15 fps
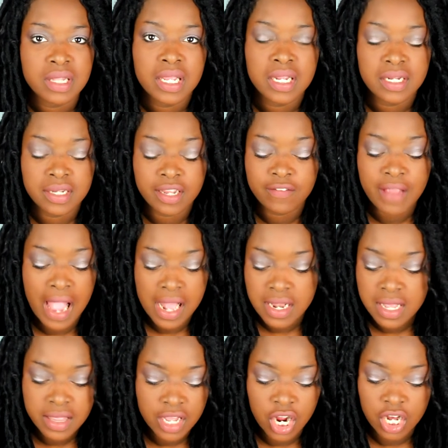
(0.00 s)
Like if
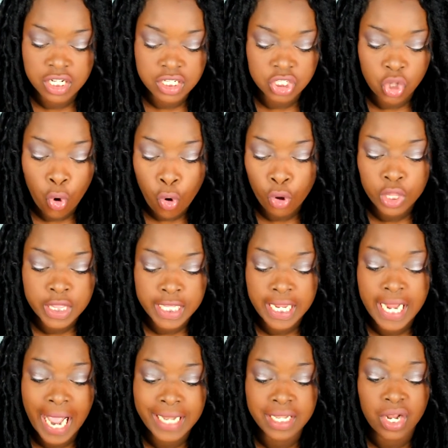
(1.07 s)
anything on this whole
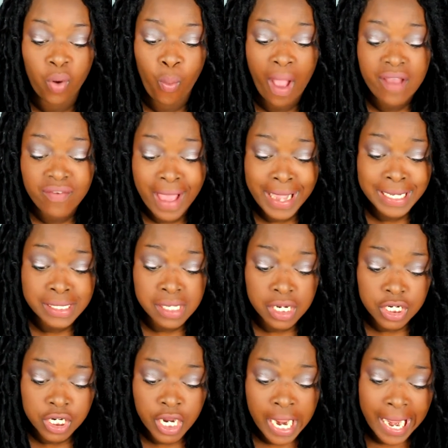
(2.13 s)
thing, I need a Wi-Fi
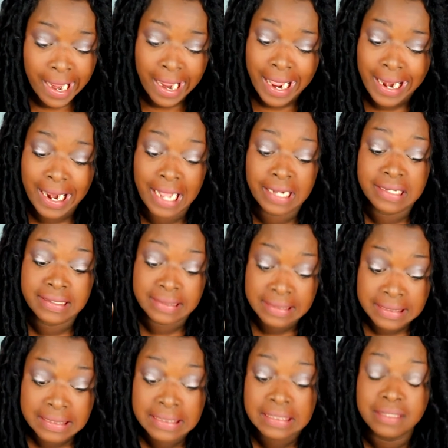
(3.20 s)
extender and I
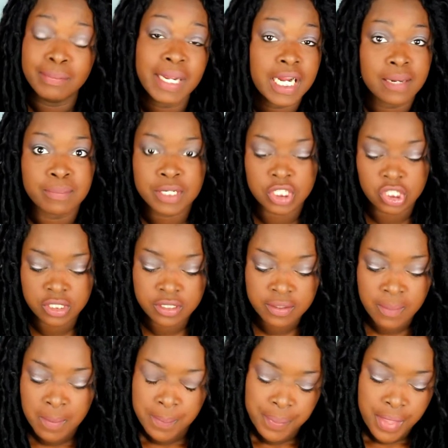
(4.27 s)
need makeup brushes.
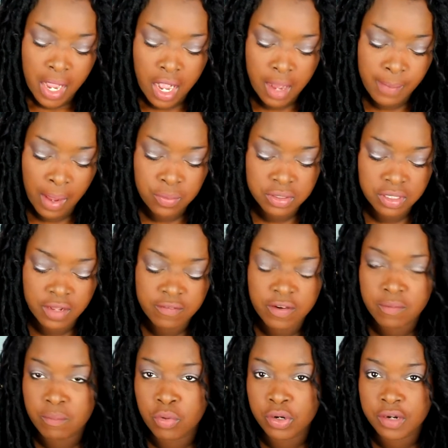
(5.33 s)
Um, I would love
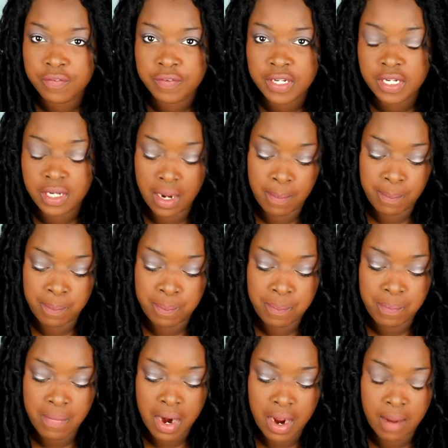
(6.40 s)
a Morphe
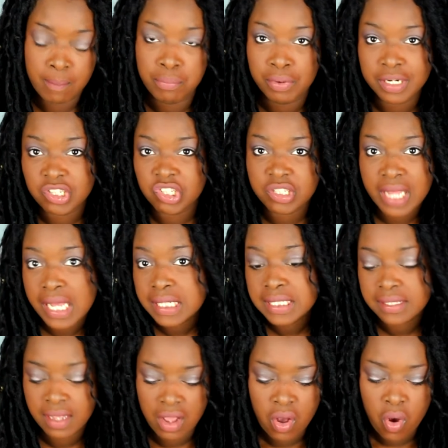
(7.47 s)
um, brush
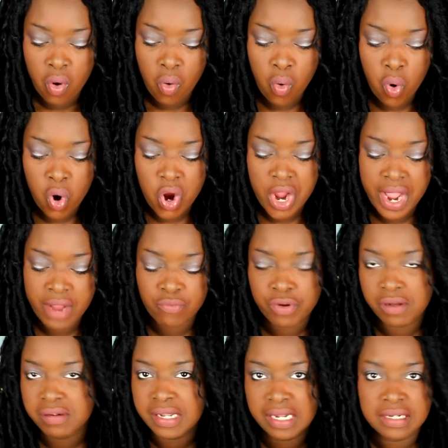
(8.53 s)
set or
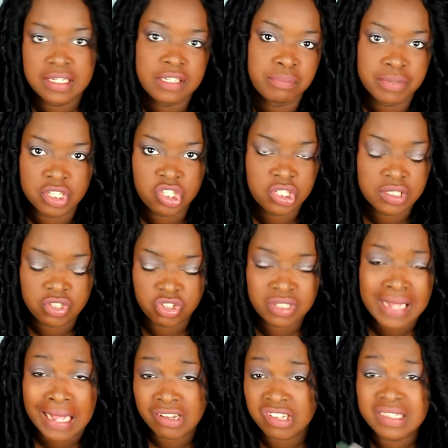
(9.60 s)
Real Technique brushes.
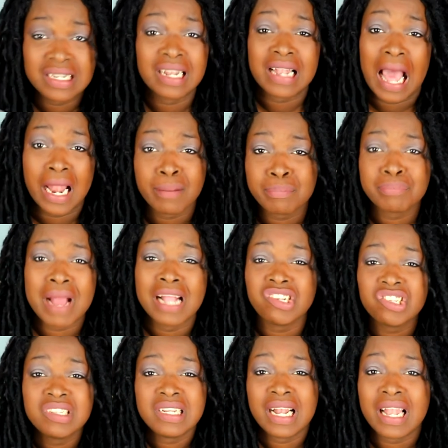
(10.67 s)
Just, I just need a lot of, I
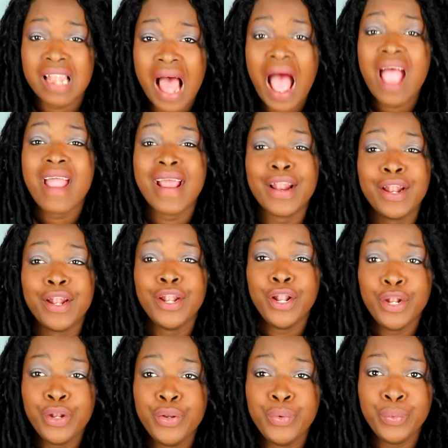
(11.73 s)
just need a lot and
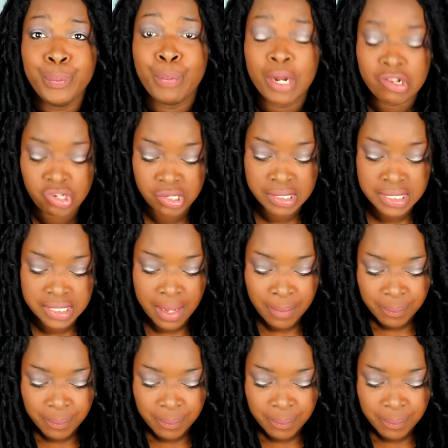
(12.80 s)
new brushes.